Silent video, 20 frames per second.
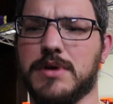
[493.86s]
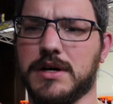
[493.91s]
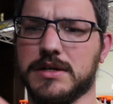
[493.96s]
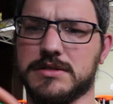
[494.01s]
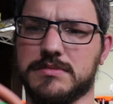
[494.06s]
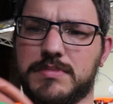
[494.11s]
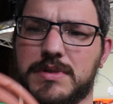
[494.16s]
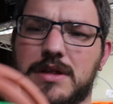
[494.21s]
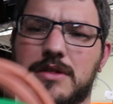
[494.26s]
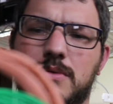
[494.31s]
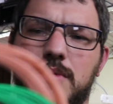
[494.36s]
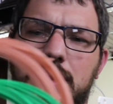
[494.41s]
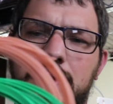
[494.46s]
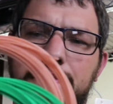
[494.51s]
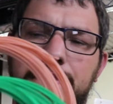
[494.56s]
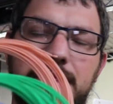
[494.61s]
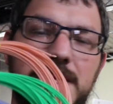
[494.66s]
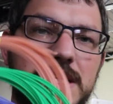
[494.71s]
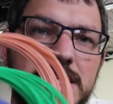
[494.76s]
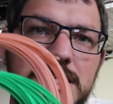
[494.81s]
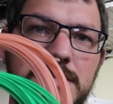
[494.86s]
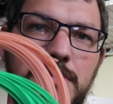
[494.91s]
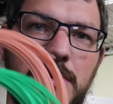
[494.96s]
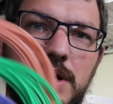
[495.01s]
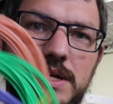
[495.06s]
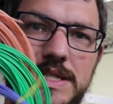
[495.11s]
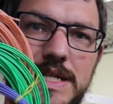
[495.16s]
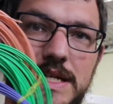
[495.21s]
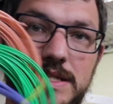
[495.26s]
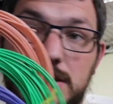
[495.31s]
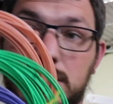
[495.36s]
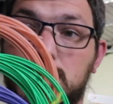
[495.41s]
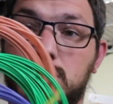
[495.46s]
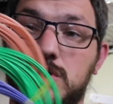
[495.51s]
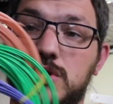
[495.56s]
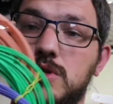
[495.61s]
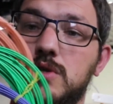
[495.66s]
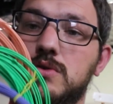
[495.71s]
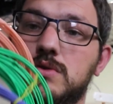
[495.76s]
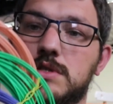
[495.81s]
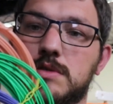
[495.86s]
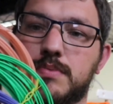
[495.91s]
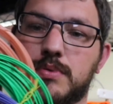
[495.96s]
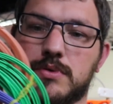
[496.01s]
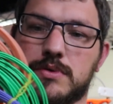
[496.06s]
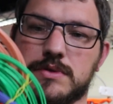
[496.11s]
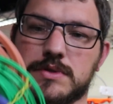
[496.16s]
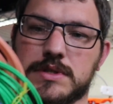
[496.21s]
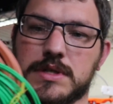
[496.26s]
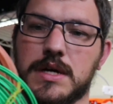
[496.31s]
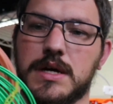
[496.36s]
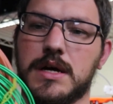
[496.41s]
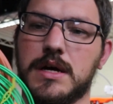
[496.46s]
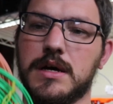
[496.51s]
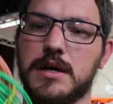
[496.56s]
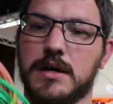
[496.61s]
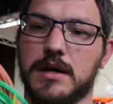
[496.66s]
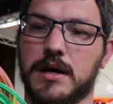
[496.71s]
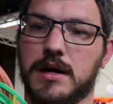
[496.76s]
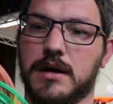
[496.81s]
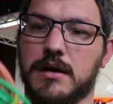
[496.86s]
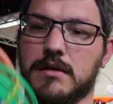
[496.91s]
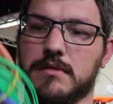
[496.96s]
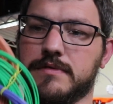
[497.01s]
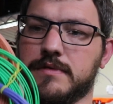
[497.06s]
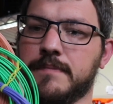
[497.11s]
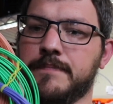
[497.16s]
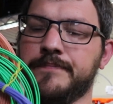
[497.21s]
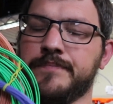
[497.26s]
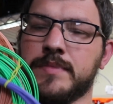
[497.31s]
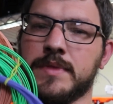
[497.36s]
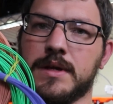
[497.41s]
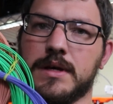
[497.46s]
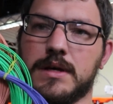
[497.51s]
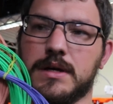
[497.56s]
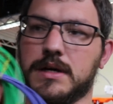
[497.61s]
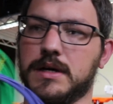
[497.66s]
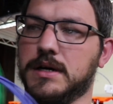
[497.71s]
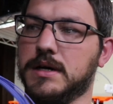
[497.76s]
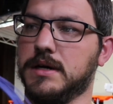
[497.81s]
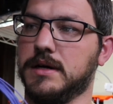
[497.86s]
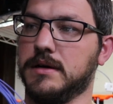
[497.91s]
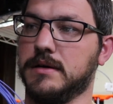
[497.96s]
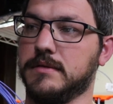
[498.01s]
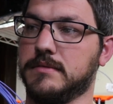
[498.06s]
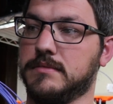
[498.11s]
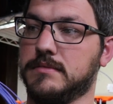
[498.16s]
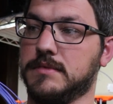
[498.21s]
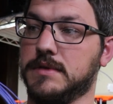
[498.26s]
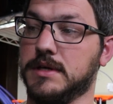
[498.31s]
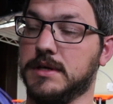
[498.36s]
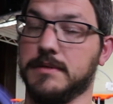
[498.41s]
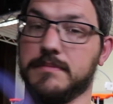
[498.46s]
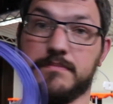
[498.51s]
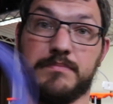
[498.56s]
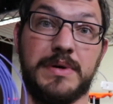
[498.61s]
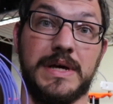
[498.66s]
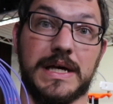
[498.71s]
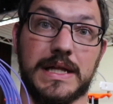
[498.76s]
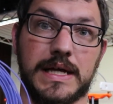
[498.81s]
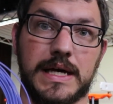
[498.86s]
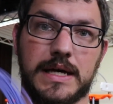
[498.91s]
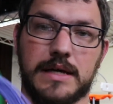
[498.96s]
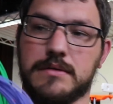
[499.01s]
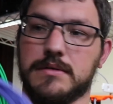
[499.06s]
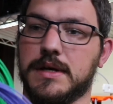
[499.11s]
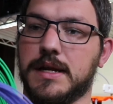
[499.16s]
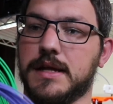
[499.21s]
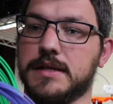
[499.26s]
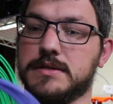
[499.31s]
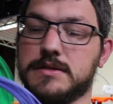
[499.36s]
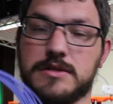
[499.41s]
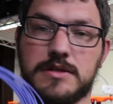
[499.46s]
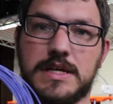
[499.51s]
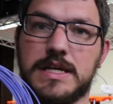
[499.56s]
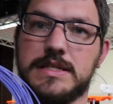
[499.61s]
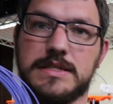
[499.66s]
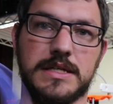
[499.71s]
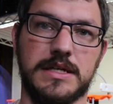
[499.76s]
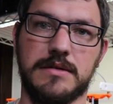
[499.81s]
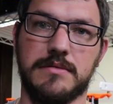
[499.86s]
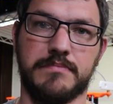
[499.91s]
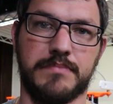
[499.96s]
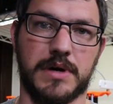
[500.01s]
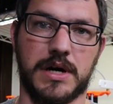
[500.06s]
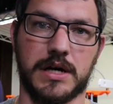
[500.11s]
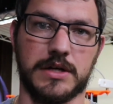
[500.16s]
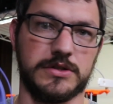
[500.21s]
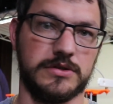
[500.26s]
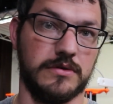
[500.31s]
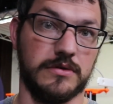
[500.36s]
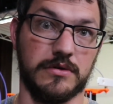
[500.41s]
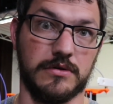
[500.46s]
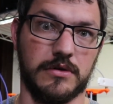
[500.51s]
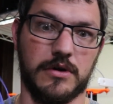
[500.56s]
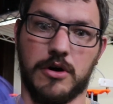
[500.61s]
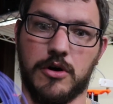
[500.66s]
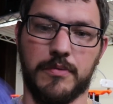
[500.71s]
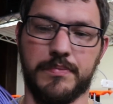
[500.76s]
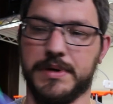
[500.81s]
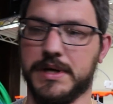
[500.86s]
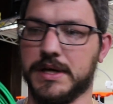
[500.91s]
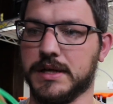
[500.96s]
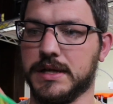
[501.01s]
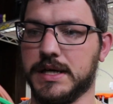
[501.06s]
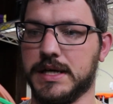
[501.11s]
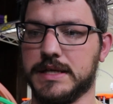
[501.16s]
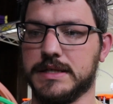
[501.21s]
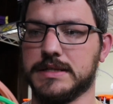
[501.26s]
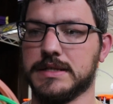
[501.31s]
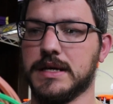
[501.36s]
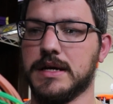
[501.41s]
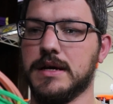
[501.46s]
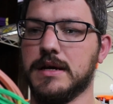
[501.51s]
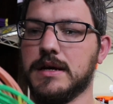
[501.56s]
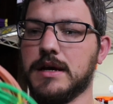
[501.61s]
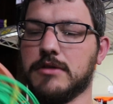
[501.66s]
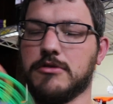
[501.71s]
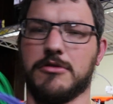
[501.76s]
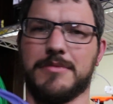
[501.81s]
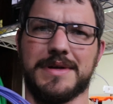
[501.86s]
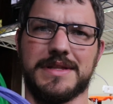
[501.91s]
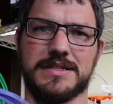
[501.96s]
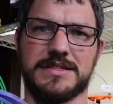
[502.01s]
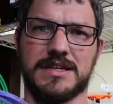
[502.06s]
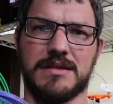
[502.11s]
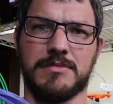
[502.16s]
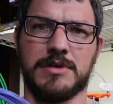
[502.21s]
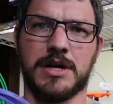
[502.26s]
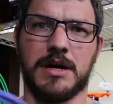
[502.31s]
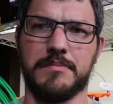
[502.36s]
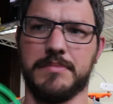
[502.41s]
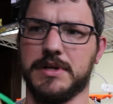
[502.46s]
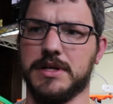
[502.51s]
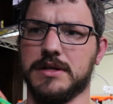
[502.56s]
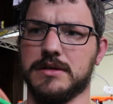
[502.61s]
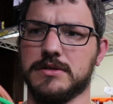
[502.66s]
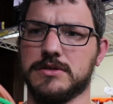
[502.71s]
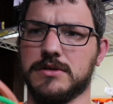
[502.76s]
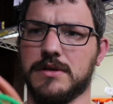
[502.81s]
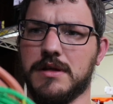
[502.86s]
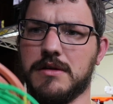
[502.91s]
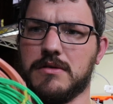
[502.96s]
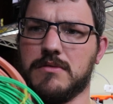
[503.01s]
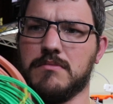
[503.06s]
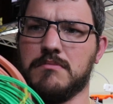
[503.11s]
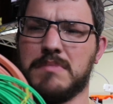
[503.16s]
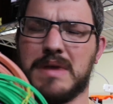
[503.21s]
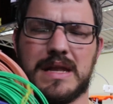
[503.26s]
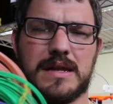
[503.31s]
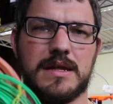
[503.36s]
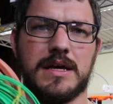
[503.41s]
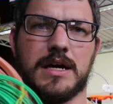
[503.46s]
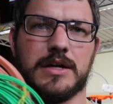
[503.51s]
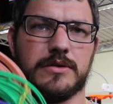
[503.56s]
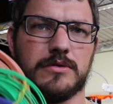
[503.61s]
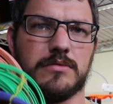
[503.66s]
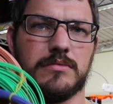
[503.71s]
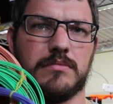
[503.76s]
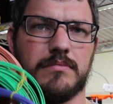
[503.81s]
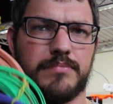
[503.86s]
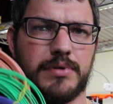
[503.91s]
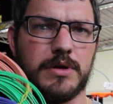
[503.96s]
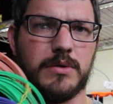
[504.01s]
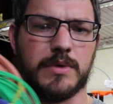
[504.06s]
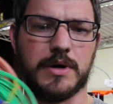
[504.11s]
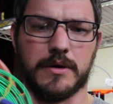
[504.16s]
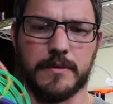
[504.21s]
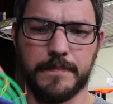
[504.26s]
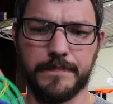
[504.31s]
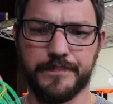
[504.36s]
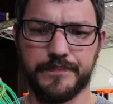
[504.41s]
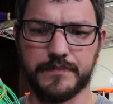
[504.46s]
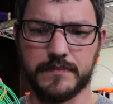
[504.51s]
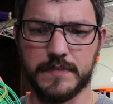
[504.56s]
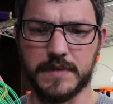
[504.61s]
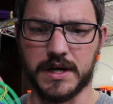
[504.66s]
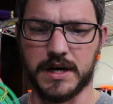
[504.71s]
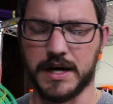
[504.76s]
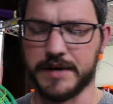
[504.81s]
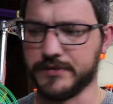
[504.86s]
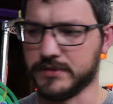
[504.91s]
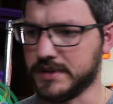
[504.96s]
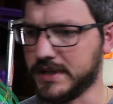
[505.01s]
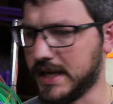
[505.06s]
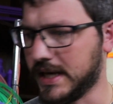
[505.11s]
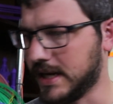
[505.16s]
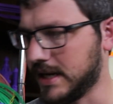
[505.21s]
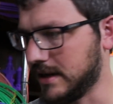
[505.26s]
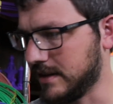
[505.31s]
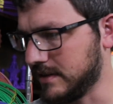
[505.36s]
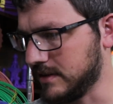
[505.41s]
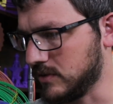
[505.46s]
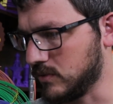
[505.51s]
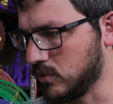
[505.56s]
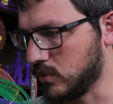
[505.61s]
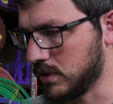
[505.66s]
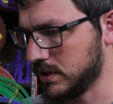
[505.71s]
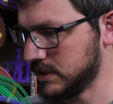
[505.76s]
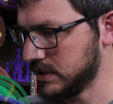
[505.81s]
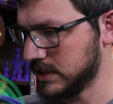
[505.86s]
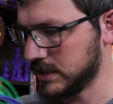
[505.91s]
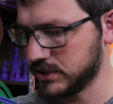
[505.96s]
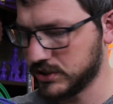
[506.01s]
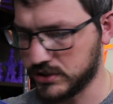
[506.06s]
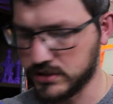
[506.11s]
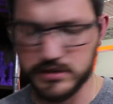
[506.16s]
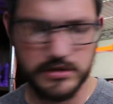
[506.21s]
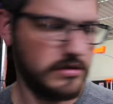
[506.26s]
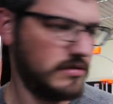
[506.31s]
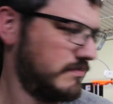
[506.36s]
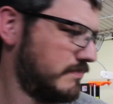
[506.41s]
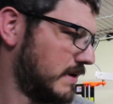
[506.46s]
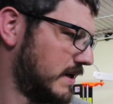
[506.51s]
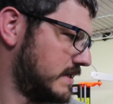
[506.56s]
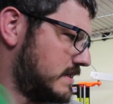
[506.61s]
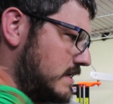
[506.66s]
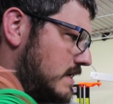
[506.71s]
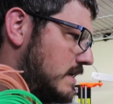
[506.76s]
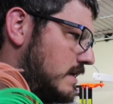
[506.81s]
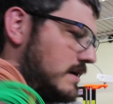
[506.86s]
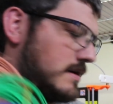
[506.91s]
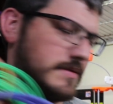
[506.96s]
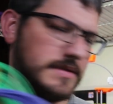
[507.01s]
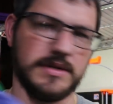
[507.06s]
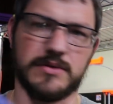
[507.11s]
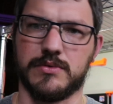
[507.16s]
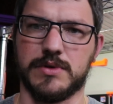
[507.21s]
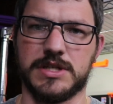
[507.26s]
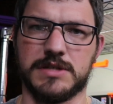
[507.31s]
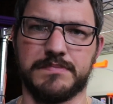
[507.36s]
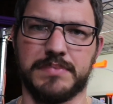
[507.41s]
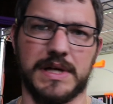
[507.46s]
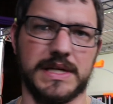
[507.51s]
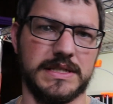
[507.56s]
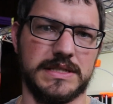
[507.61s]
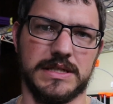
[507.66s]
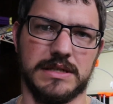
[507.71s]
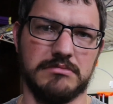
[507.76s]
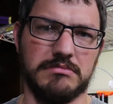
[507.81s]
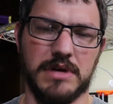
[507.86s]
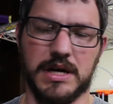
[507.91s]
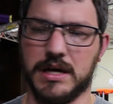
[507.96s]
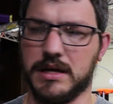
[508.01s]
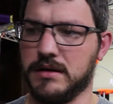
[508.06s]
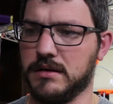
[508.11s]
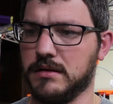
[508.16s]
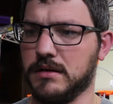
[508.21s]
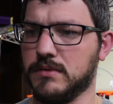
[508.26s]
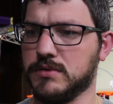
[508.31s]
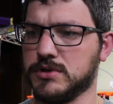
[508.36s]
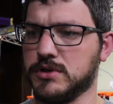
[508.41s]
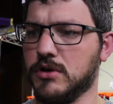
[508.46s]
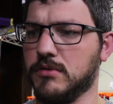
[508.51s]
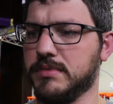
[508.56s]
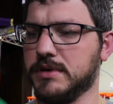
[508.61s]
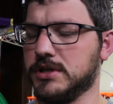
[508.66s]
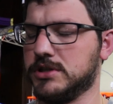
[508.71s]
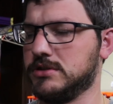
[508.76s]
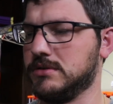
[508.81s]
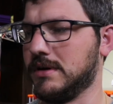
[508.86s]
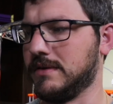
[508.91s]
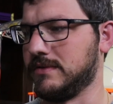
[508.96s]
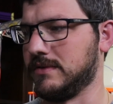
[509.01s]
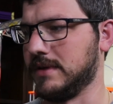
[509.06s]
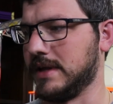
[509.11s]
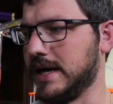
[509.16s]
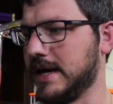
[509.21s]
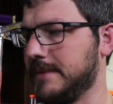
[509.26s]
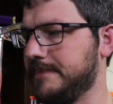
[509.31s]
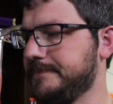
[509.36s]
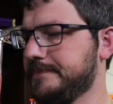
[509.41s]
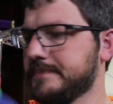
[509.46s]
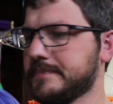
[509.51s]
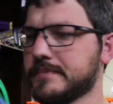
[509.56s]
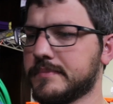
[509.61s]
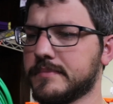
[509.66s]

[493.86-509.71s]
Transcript: box. But either way, the Easy Box has these huge spools of the PLA, and it's Easy Box, so they're all PLAs, and they're all by the same company, so they mend together pretty well. Now, I've only had, I think, one issue, but I was able to resplice it, and it was no big issue after that.